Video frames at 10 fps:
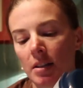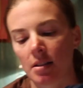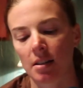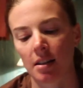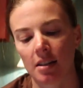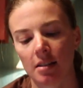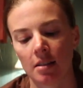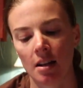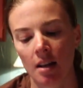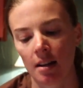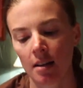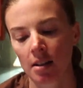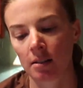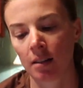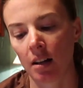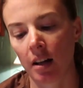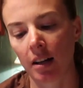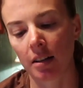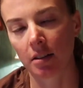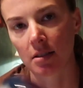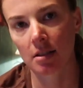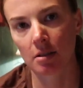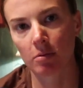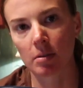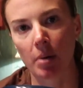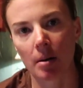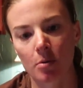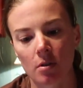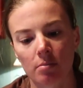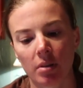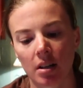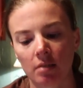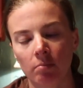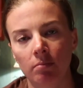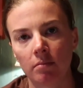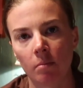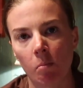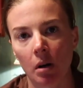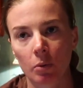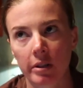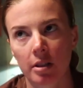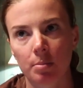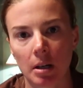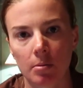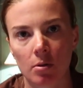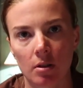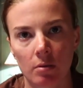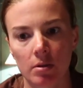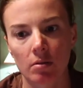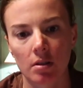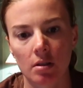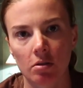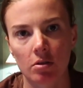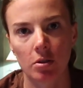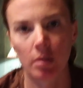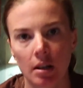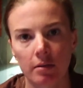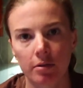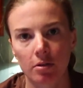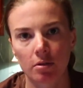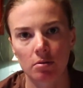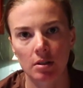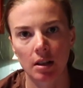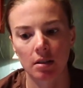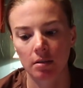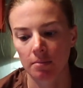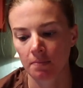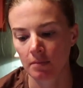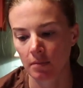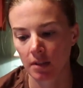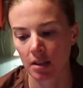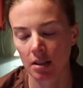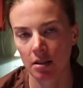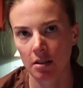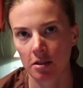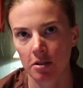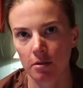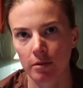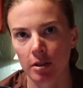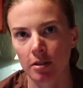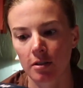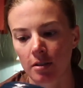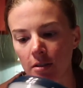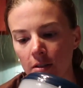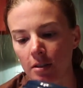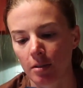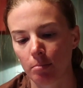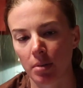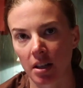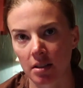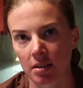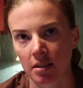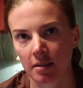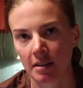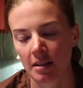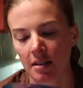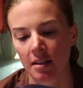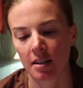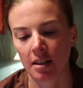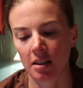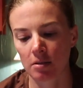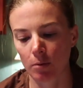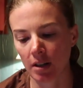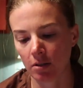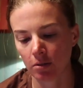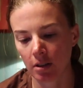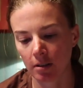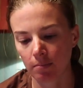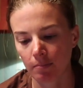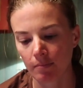Right, again, I got this. This was a popcorn bucket. I wanted the popcorn, and it was only another two and a half euros to get the souvenir bucket. It doesn't weigh a whole lot.